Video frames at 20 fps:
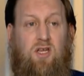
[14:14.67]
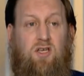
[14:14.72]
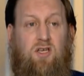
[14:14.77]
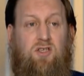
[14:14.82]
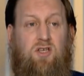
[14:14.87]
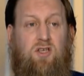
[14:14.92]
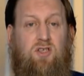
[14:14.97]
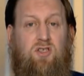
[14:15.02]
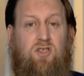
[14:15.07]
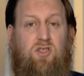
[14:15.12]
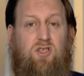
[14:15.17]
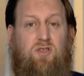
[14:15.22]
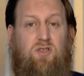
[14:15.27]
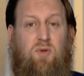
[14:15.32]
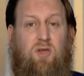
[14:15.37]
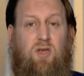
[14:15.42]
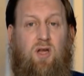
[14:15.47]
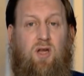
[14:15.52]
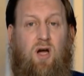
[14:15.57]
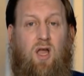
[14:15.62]
It doesn't
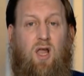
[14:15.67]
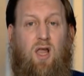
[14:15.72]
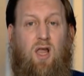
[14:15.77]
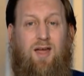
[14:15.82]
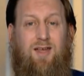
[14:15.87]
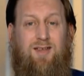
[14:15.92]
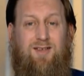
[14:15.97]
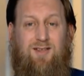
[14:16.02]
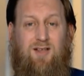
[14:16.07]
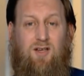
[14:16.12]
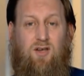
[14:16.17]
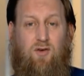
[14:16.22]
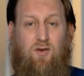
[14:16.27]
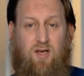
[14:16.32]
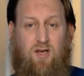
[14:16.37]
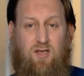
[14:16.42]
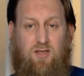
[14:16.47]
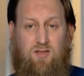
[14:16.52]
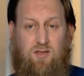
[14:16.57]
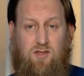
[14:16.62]
just mean Allah is the
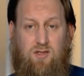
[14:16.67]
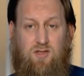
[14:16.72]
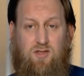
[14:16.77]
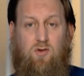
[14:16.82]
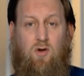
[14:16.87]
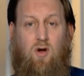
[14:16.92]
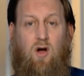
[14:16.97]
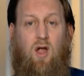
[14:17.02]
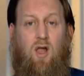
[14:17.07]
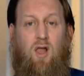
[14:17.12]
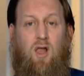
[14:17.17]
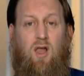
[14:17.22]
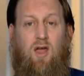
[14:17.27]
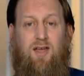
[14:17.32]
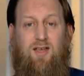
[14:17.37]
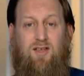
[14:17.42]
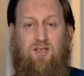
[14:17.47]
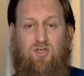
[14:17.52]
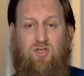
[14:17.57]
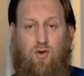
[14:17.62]
greatest or
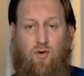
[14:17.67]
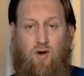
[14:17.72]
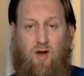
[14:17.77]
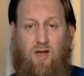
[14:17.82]
Allah is